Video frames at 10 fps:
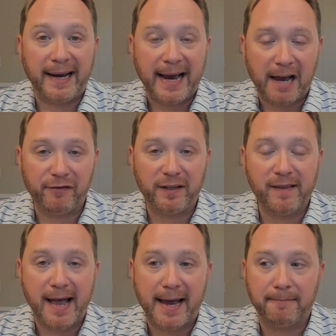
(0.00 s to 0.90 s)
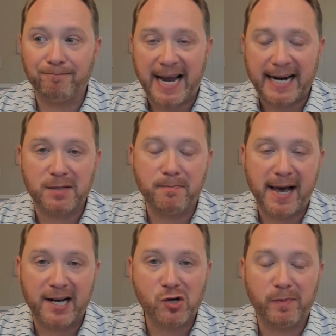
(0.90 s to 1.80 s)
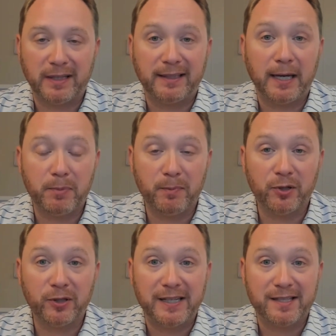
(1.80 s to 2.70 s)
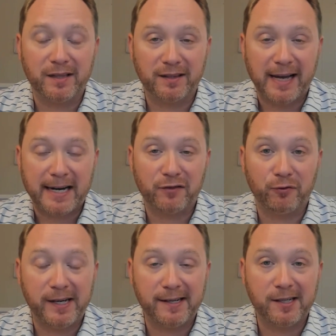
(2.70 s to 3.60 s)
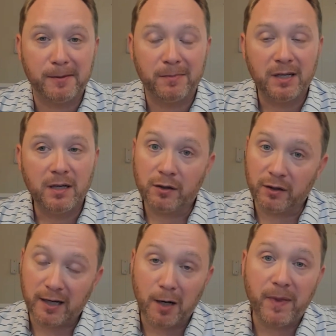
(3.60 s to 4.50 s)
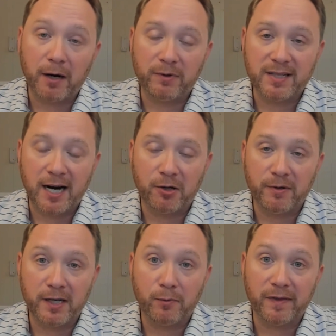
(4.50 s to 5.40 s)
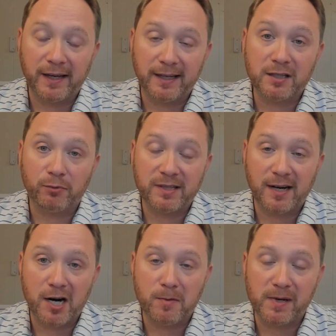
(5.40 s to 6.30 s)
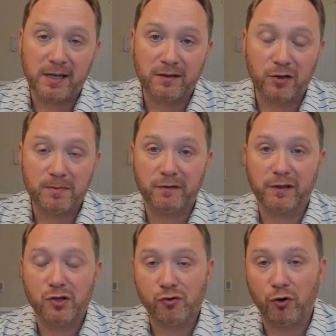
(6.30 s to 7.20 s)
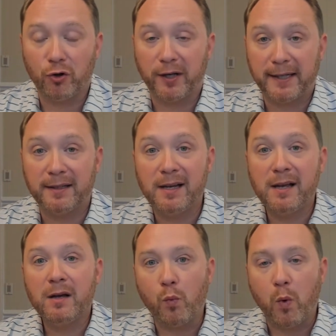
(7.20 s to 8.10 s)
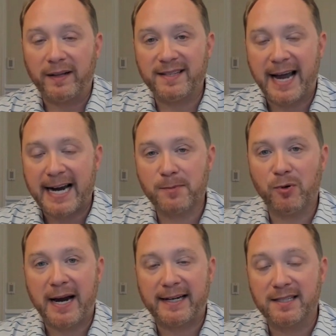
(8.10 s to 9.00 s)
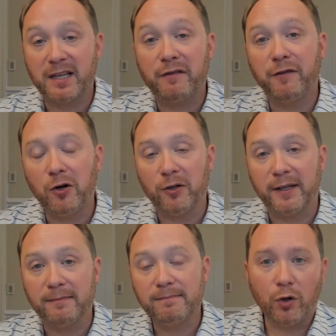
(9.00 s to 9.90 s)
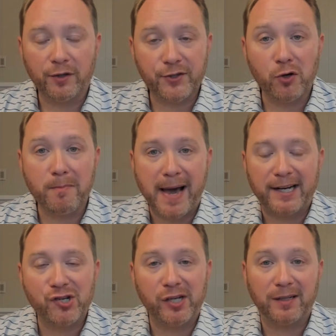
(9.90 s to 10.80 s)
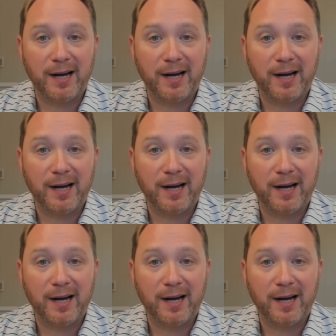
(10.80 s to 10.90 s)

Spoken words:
having that tax management capabilities and the tax-free income could help that retiree when they get to retirement in terms of controlling what tax brackets they fall in. Also, managing